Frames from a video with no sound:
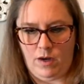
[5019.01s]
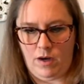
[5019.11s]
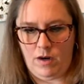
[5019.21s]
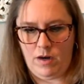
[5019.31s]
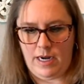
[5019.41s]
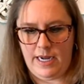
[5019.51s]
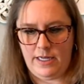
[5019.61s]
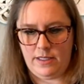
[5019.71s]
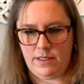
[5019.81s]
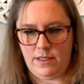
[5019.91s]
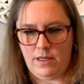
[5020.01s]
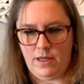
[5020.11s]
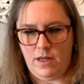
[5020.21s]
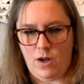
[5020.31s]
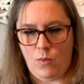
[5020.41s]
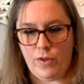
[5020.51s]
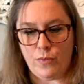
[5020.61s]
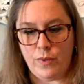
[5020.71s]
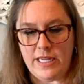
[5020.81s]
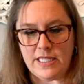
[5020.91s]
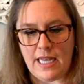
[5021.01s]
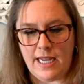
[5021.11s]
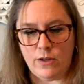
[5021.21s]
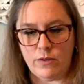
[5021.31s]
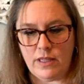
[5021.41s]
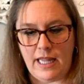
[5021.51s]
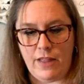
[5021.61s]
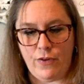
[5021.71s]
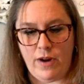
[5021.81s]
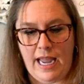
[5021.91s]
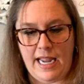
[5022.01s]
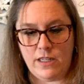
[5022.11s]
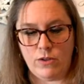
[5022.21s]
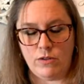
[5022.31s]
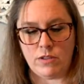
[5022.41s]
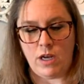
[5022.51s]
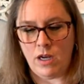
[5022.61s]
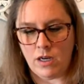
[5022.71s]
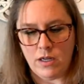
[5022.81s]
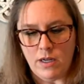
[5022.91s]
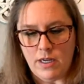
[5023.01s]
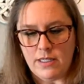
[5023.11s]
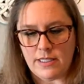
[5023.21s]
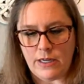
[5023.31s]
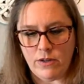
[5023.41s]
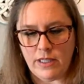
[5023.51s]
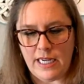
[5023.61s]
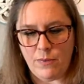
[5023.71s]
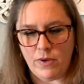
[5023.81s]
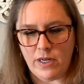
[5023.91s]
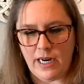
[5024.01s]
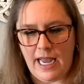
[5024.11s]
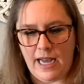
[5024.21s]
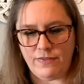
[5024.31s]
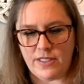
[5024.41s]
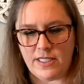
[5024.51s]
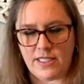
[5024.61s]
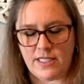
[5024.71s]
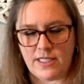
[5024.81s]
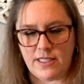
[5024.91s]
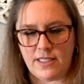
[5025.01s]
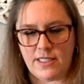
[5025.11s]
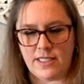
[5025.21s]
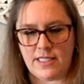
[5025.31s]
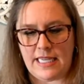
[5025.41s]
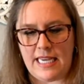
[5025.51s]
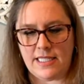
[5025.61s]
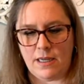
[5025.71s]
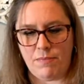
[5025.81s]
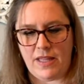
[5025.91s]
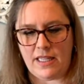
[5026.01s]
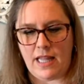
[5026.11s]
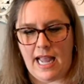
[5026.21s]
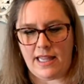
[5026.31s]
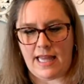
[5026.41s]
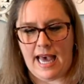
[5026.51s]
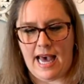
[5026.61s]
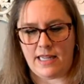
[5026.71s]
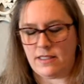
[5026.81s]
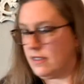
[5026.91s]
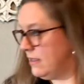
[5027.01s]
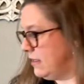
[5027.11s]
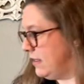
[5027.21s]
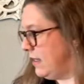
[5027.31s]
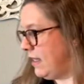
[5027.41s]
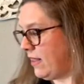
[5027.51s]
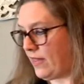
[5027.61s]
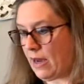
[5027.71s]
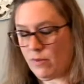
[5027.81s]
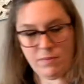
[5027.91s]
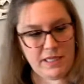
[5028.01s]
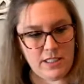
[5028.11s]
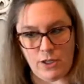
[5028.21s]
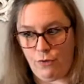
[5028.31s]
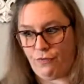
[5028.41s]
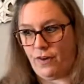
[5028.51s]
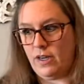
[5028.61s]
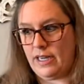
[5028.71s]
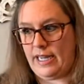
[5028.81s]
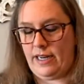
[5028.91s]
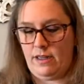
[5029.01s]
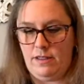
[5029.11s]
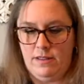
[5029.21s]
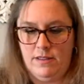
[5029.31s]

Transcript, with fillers: All right. With recycled leather handles. Oh, Sarah Lee, we're going to have to, to see something like that. That would be so fun.